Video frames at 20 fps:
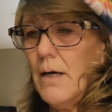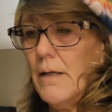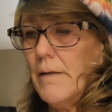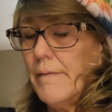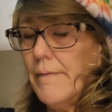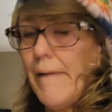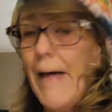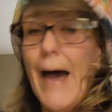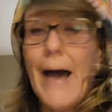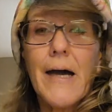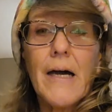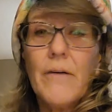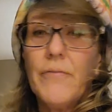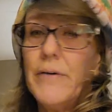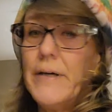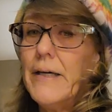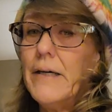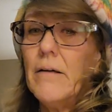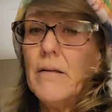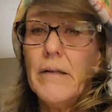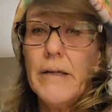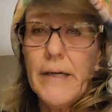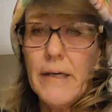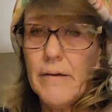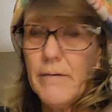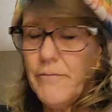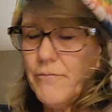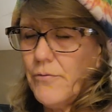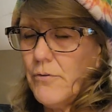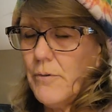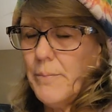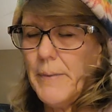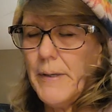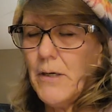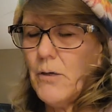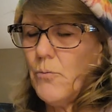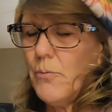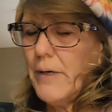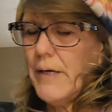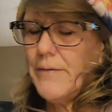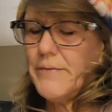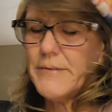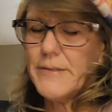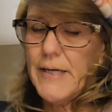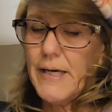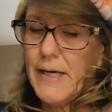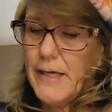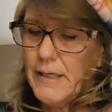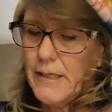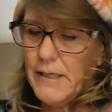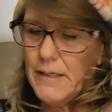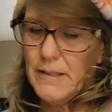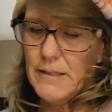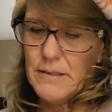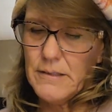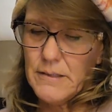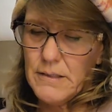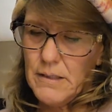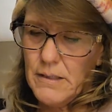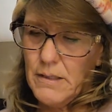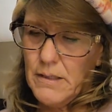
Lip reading: lack of healing, for a better way of saying it.